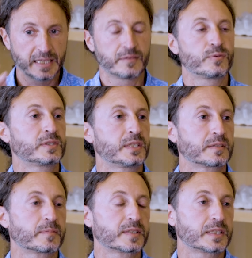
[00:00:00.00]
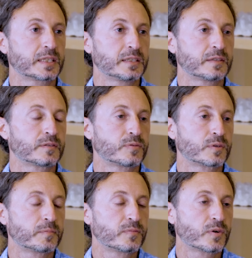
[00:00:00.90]
everything basically
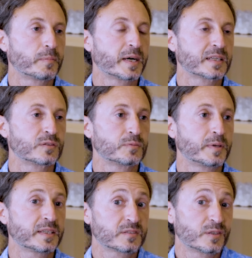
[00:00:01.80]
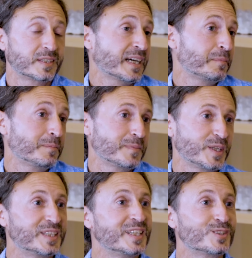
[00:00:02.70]
fall, fall back into place. The time
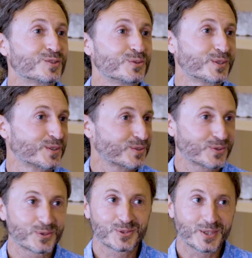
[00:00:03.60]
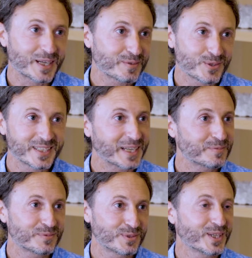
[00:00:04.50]
it needs to, because you also have your
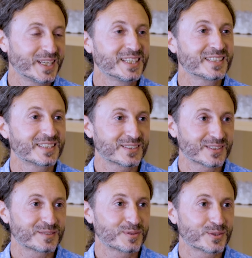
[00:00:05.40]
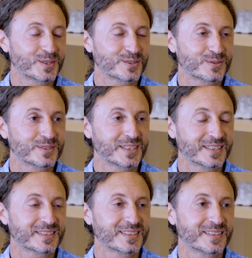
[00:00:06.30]
time for healing, yeah. know, for going through things.